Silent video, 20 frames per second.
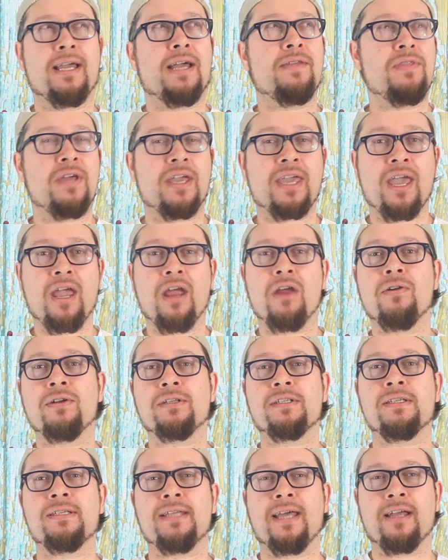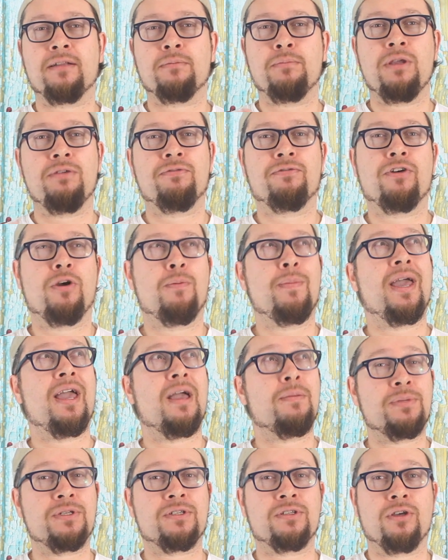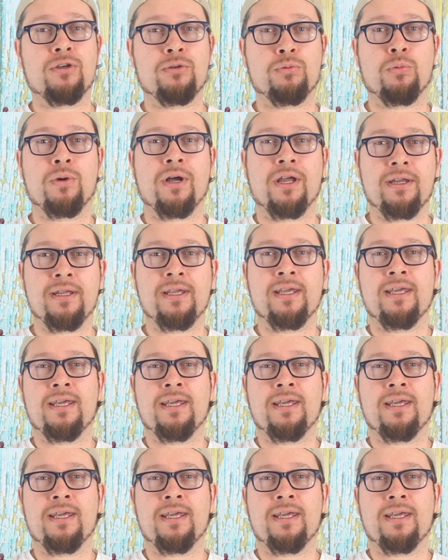And the characters had me from episode 1.